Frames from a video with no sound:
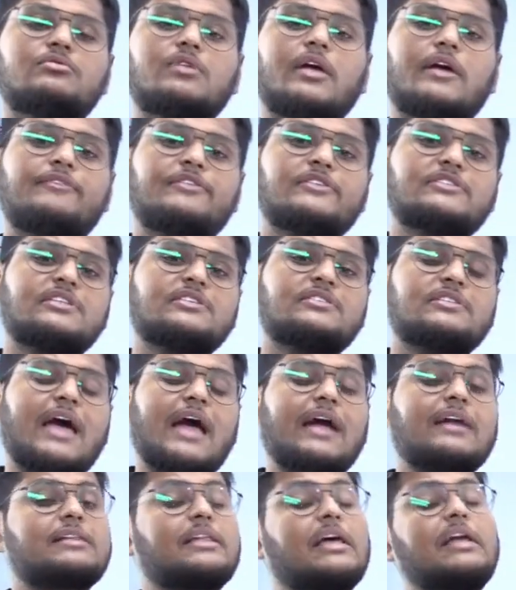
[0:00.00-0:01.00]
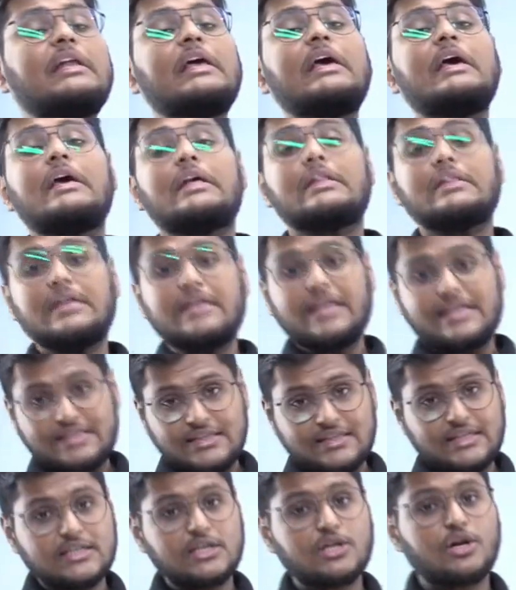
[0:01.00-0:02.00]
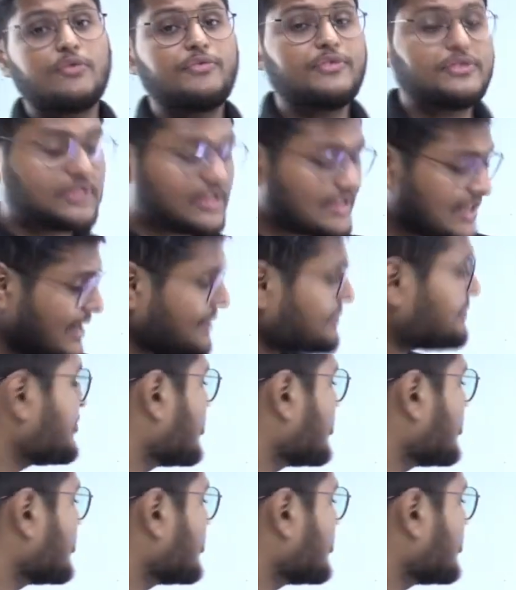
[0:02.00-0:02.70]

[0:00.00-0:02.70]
to the FSS Act, then the designated officer can